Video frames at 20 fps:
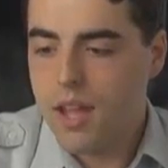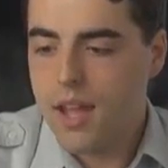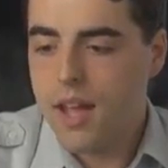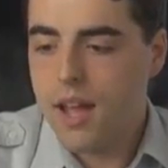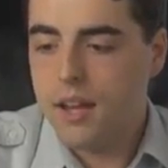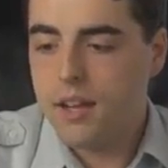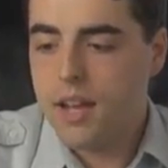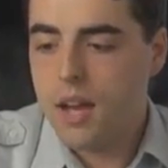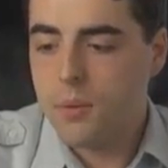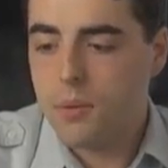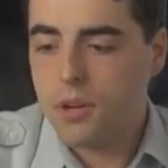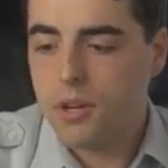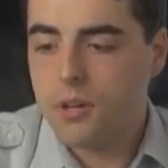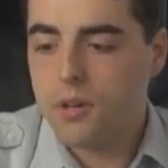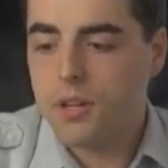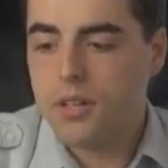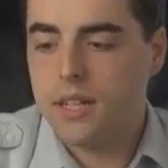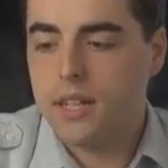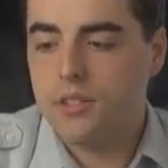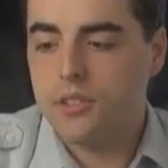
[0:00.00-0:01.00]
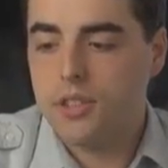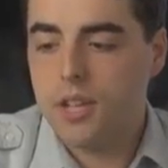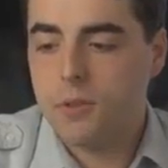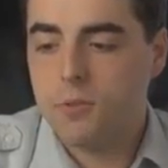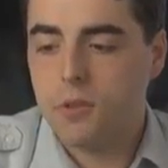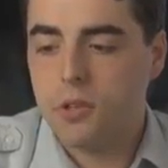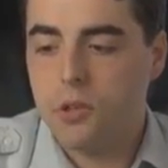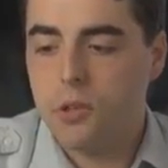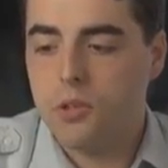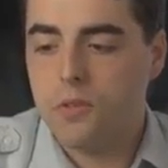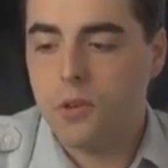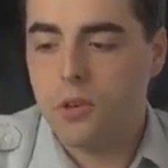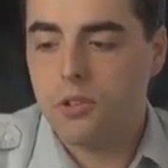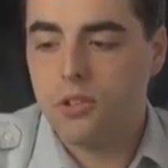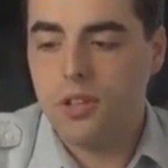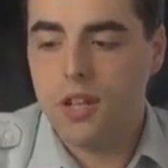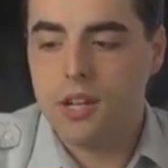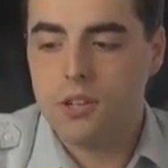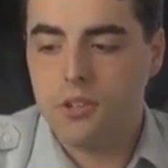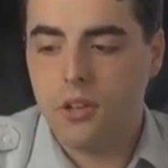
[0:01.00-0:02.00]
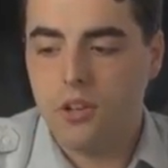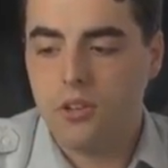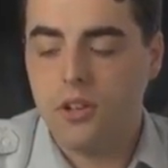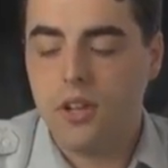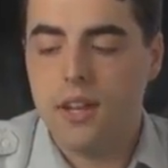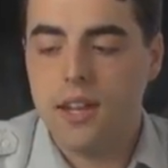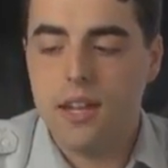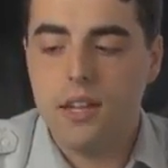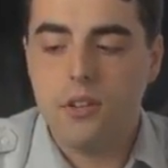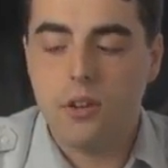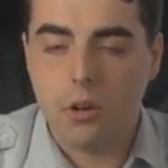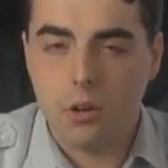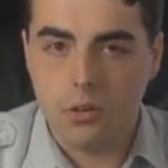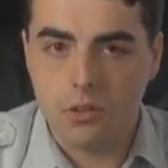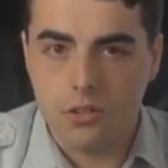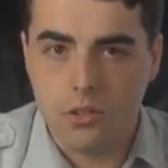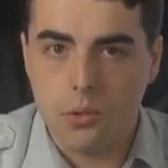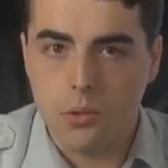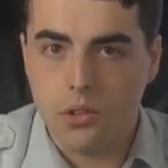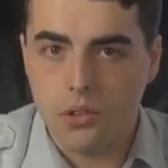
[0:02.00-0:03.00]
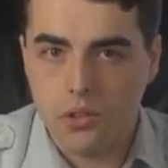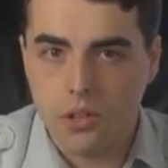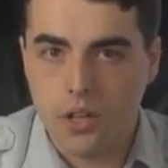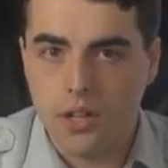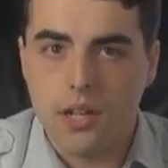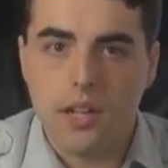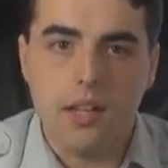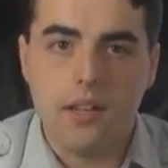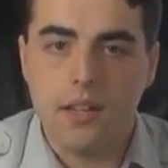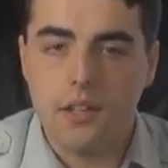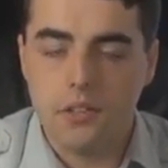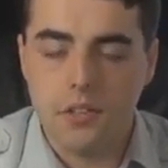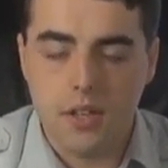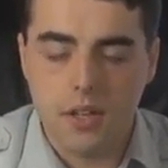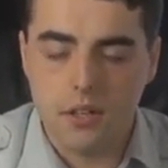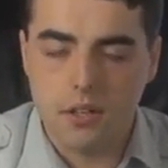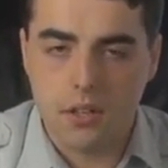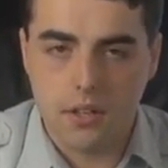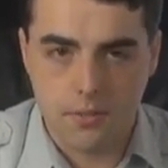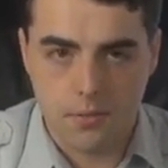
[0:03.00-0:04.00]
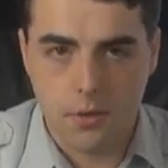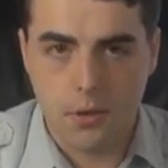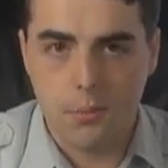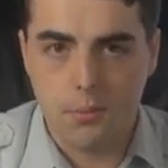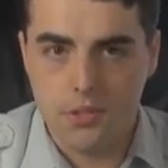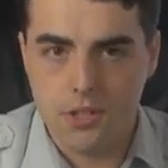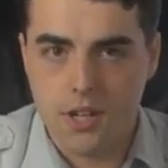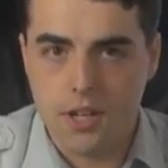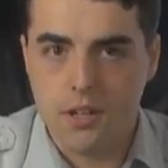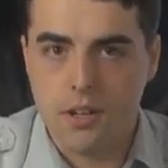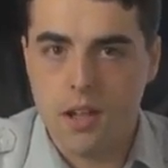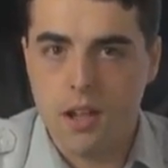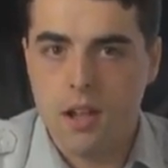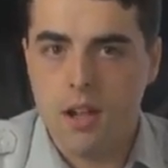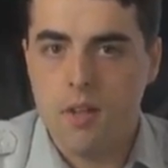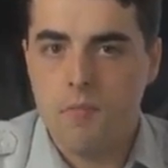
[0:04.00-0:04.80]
And now we're hearing that Stanford University actually just had interns do the study. That's not confirmed yet.